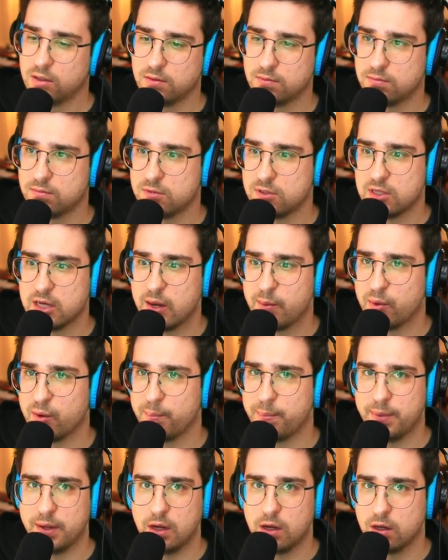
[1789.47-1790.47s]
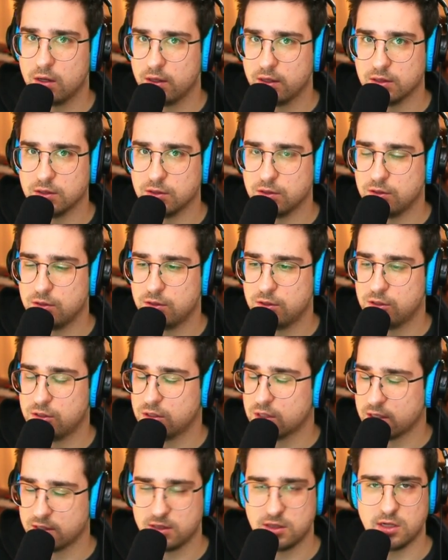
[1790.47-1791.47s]
Cyberpunk is
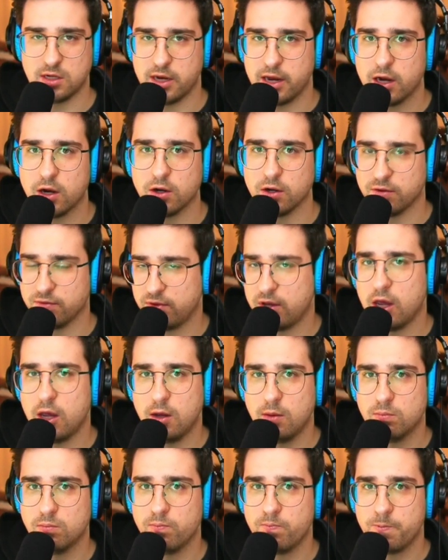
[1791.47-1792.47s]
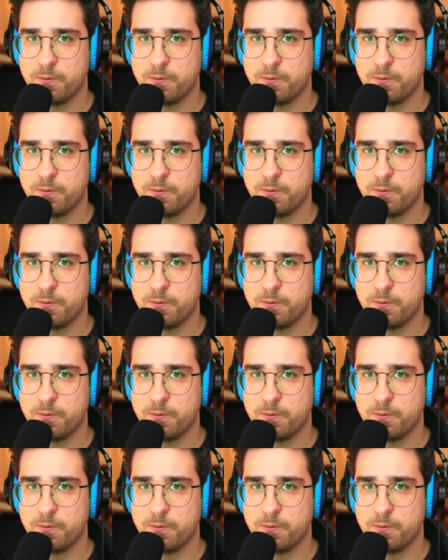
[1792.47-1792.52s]
just a narrative game.